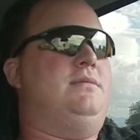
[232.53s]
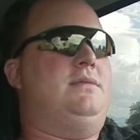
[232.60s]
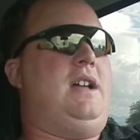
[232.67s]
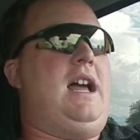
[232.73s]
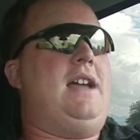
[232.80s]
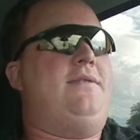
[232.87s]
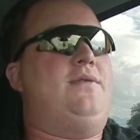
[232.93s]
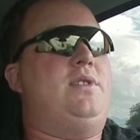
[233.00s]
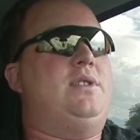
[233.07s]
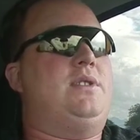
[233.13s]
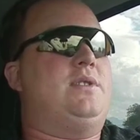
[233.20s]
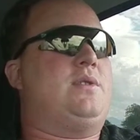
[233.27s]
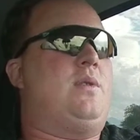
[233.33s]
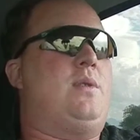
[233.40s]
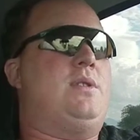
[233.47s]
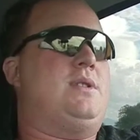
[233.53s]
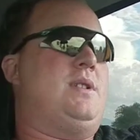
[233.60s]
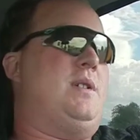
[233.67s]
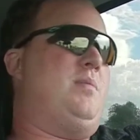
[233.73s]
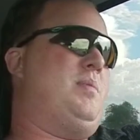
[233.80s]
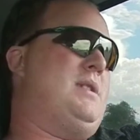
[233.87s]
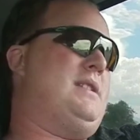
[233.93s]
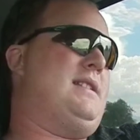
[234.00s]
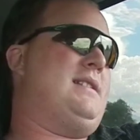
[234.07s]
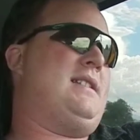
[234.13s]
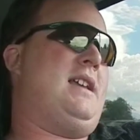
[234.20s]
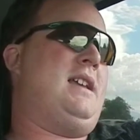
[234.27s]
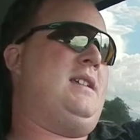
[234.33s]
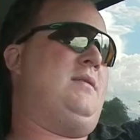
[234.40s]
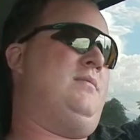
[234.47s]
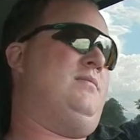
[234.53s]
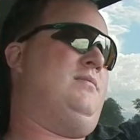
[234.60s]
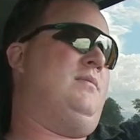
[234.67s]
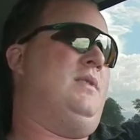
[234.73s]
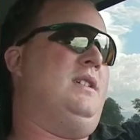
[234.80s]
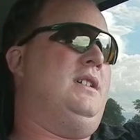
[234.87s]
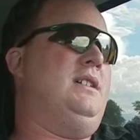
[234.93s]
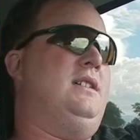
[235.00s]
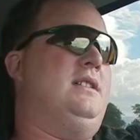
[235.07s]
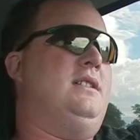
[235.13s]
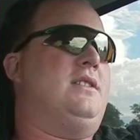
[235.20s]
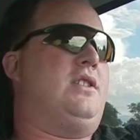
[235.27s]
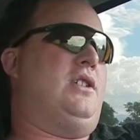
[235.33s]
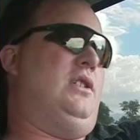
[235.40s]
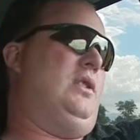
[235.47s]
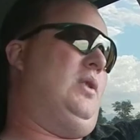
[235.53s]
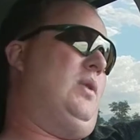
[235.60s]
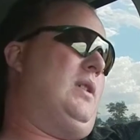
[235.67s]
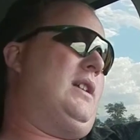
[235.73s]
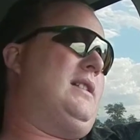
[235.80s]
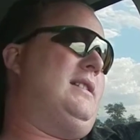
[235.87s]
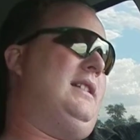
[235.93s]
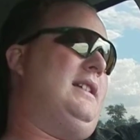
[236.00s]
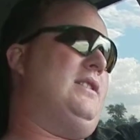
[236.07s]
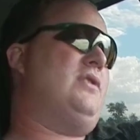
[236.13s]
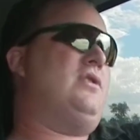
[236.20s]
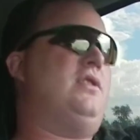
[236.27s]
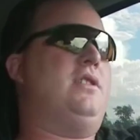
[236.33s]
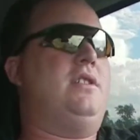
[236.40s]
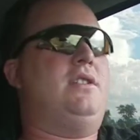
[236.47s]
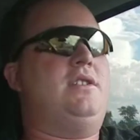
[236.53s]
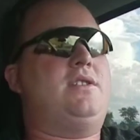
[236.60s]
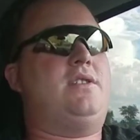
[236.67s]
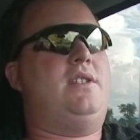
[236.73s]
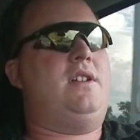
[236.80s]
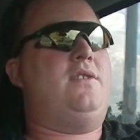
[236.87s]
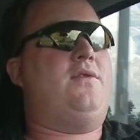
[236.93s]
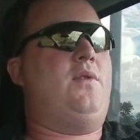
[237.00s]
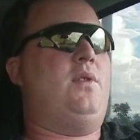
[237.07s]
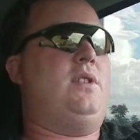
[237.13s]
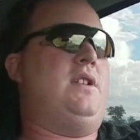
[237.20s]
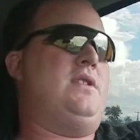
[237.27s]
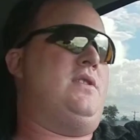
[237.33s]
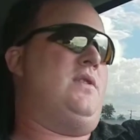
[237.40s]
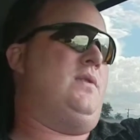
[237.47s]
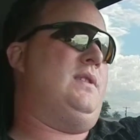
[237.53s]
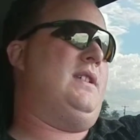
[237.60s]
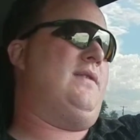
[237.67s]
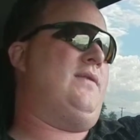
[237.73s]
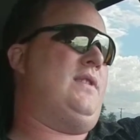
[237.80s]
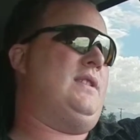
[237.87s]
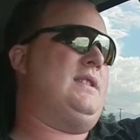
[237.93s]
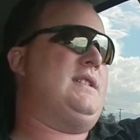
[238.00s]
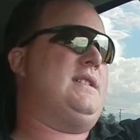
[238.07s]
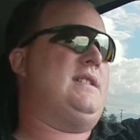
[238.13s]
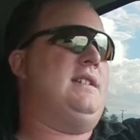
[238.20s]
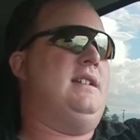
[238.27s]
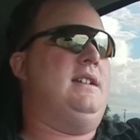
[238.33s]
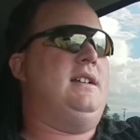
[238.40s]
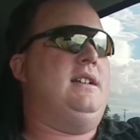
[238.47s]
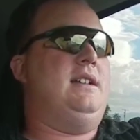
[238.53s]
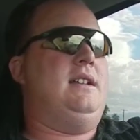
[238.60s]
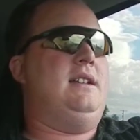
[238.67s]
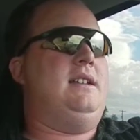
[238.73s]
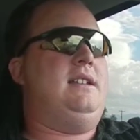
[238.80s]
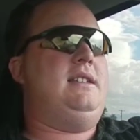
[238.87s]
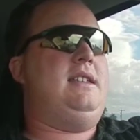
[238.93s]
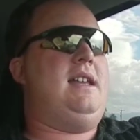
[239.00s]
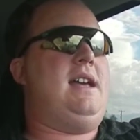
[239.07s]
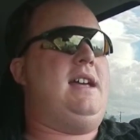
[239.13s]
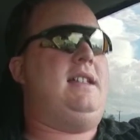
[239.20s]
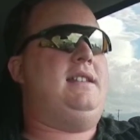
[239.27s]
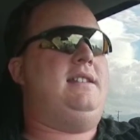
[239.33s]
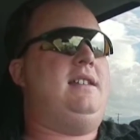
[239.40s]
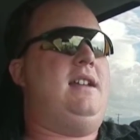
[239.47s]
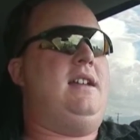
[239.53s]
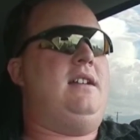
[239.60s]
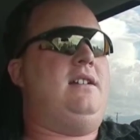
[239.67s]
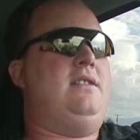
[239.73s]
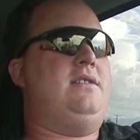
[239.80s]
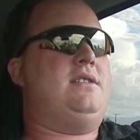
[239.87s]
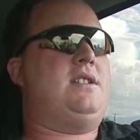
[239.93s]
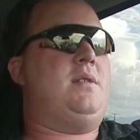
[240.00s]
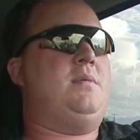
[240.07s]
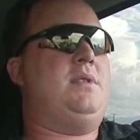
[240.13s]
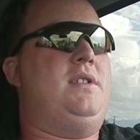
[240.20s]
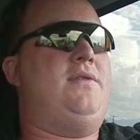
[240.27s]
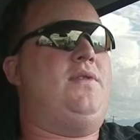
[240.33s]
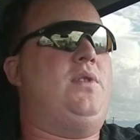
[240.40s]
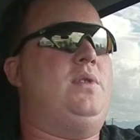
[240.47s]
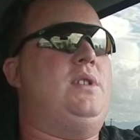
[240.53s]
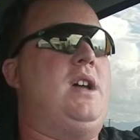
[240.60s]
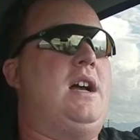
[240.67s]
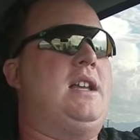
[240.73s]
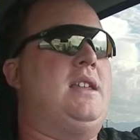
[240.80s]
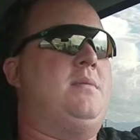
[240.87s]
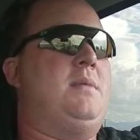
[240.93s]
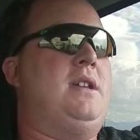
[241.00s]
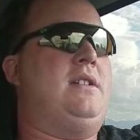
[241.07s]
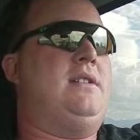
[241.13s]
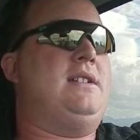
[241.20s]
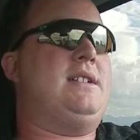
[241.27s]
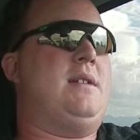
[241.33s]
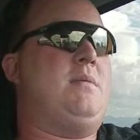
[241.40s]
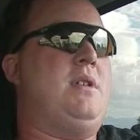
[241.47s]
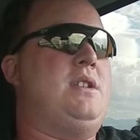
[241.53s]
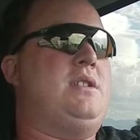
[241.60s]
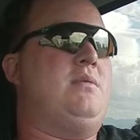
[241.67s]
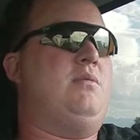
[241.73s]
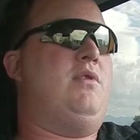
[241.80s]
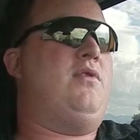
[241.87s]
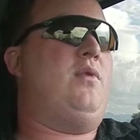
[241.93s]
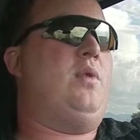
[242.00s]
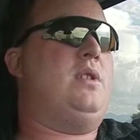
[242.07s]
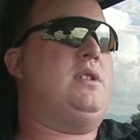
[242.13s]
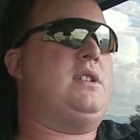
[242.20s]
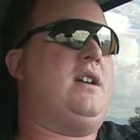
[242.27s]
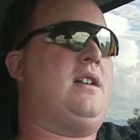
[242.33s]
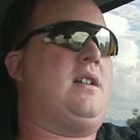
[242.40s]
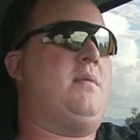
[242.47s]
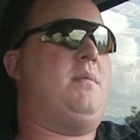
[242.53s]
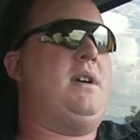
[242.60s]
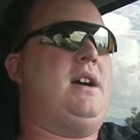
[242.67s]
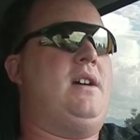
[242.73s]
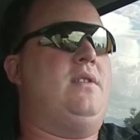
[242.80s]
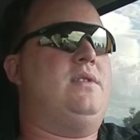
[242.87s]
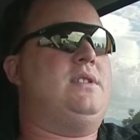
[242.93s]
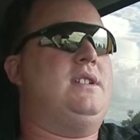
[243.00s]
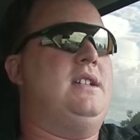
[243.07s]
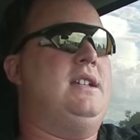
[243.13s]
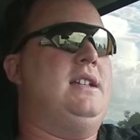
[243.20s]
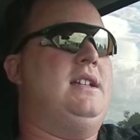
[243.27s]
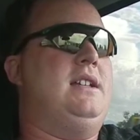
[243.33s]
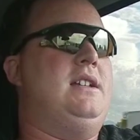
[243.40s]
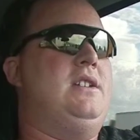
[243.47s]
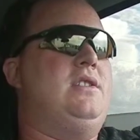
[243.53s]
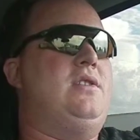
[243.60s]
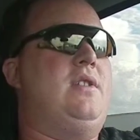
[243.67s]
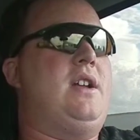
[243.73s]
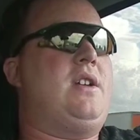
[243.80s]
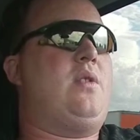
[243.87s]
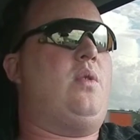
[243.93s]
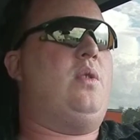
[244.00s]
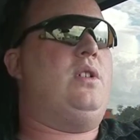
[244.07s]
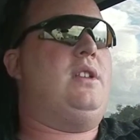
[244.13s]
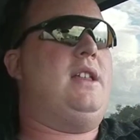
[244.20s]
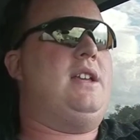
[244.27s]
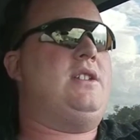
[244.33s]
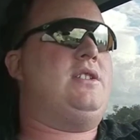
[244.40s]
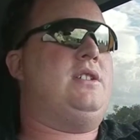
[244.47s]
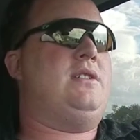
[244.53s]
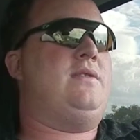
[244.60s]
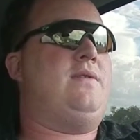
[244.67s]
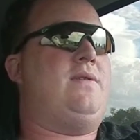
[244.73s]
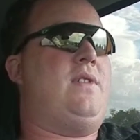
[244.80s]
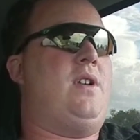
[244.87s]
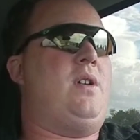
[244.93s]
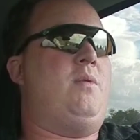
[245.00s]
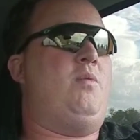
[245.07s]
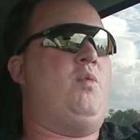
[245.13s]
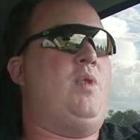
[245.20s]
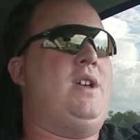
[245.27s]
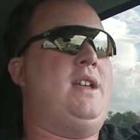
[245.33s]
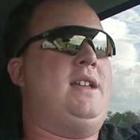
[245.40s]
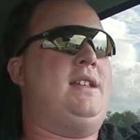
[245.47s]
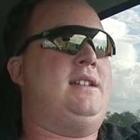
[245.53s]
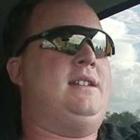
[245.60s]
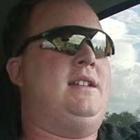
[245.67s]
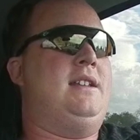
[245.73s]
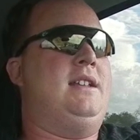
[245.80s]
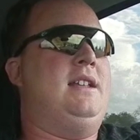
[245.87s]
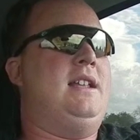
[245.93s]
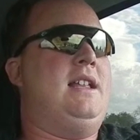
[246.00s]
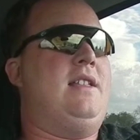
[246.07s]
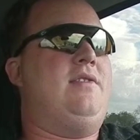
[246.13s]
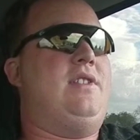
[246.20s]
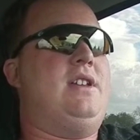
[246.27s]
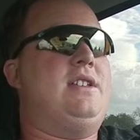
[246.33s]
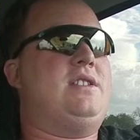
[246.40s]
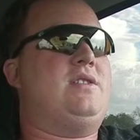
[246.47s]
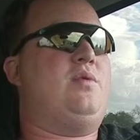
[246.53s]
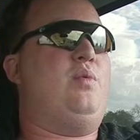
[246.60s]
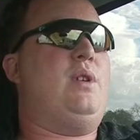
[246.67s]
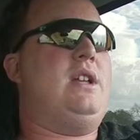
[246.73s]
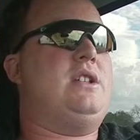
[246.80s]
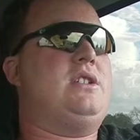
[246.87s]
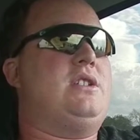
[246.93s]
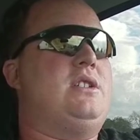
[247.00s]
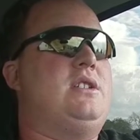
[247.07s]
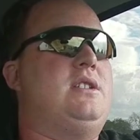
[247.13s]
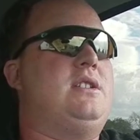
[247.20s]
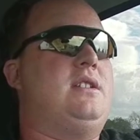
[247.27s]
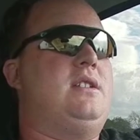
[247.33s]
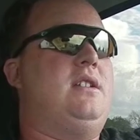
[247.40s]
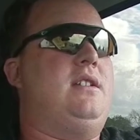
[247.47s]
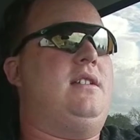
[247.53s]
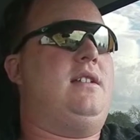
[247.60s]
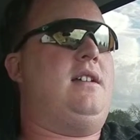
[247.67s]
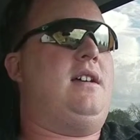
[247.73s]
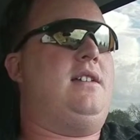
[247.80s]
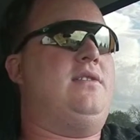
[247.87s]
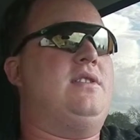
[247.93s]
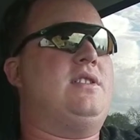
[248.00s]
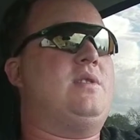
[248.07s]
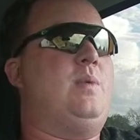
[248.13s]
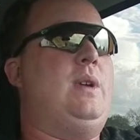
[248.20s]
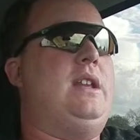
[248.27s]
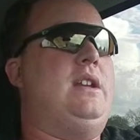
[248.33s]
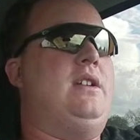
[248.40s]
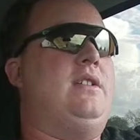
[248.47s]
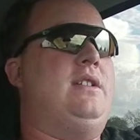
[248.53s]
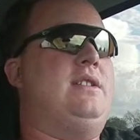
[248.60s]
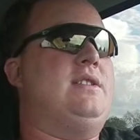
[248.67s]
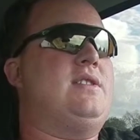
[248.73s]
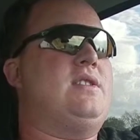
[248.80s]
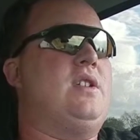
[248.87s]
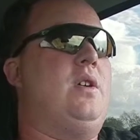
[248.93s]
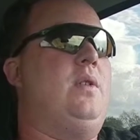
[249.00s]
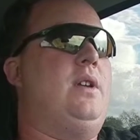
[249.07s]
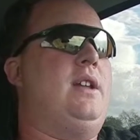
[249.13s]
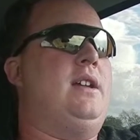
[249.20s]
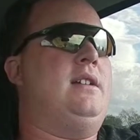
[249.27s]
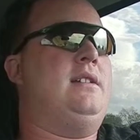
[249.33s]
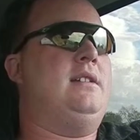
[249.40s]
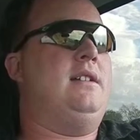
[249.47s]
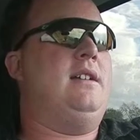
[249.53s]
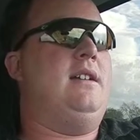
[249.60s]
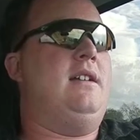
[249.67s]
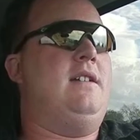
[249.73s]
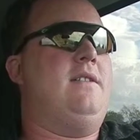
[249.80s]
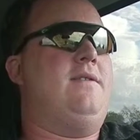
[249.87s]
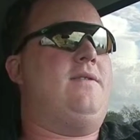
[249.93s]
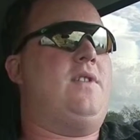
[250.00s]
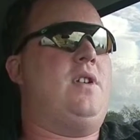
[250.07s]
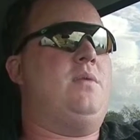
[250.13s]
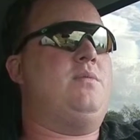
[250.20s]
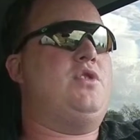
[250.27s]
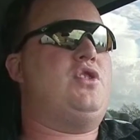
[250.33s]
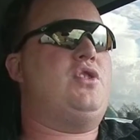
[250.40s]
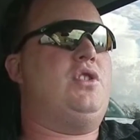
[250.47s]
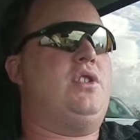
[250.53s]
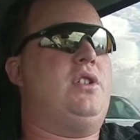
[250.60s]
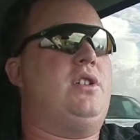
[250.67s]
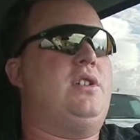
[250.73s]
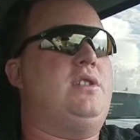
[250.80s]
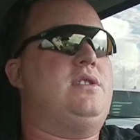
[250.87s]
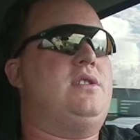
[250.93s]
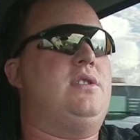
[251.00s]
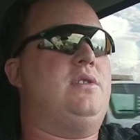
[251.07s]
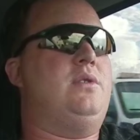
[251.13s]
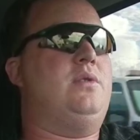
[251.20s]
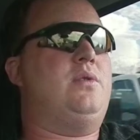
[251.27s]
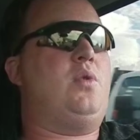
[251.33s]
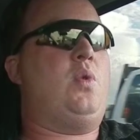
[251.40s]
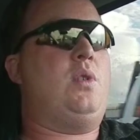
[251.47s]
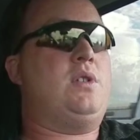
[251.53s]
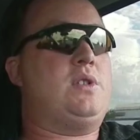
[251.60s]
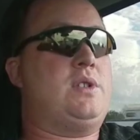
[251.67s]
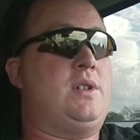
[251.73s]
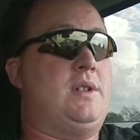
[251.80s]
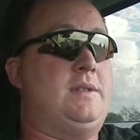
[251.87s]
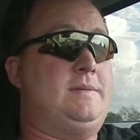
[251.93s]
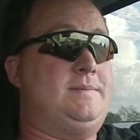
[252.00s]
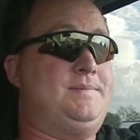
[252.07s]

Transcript: high fructose corn syrup is the same calorically as sugar, so therefore there's no difference. Yet some food documentaries I mentioned before talk about direct correlation from when they switched the sweetener in soda from sugar to corn syrup,